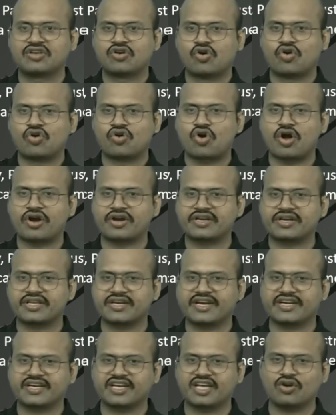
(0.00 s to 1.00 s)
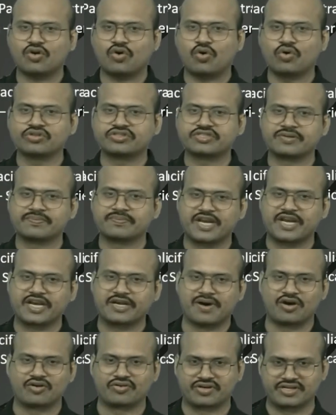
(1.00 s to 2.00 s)
continent and ocean plate
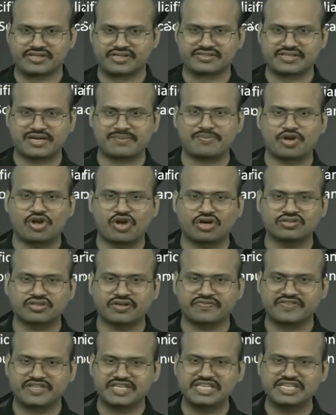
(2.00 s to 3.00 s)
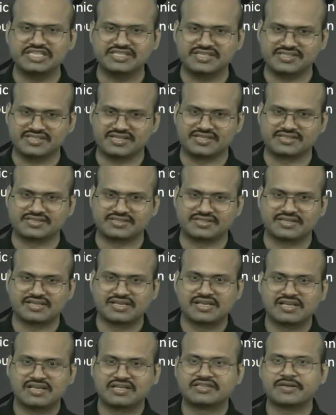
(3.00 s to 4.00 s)
boundaries, and because of these regions
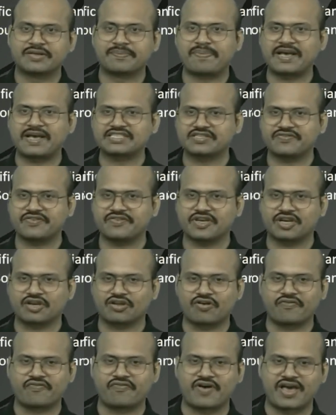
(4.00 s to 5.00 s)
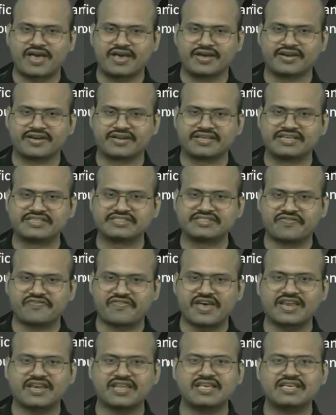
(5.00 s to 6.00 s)
the Pacific Ring of Fire is a
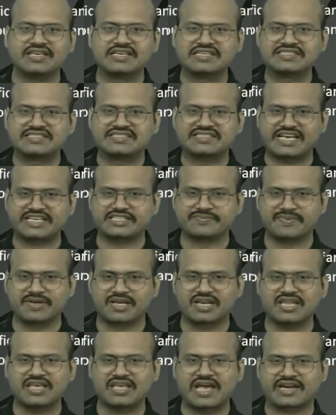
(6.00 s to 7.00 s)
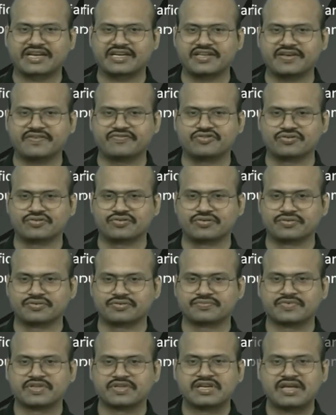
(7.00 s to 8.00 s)
very seismically active zone,
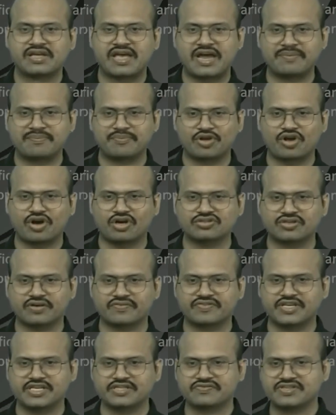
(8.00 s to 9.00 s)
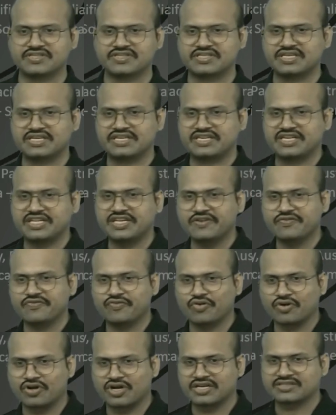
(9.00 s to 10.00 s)
and because of this we see deep
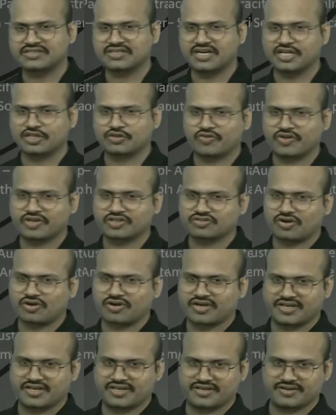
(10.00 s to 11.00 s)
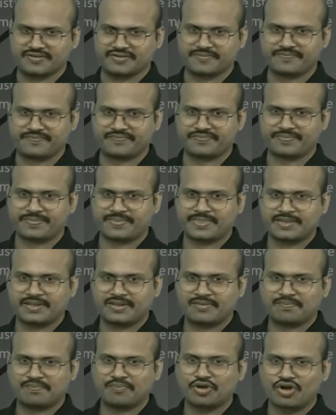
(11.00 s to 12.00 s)
focus earthquakes occur here
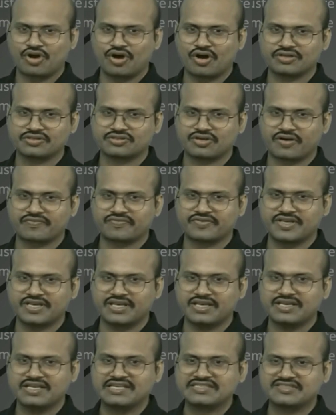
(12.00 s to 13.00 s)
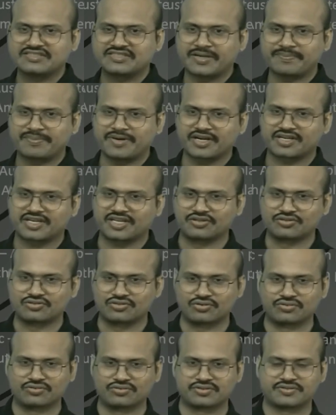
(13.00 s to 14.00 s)
because of the subducting
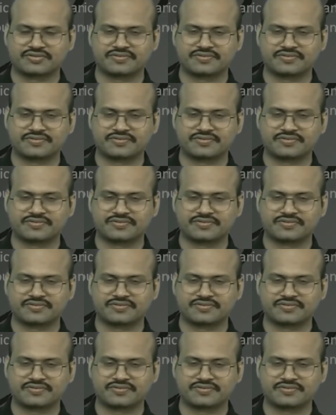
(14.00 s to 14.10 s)
zones.